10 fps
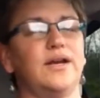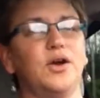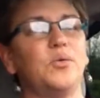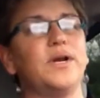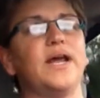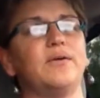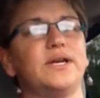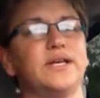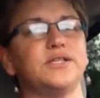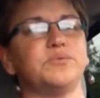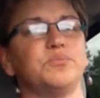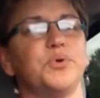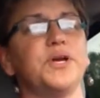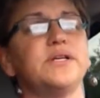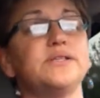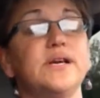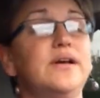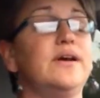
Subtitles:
know what nowadays brings.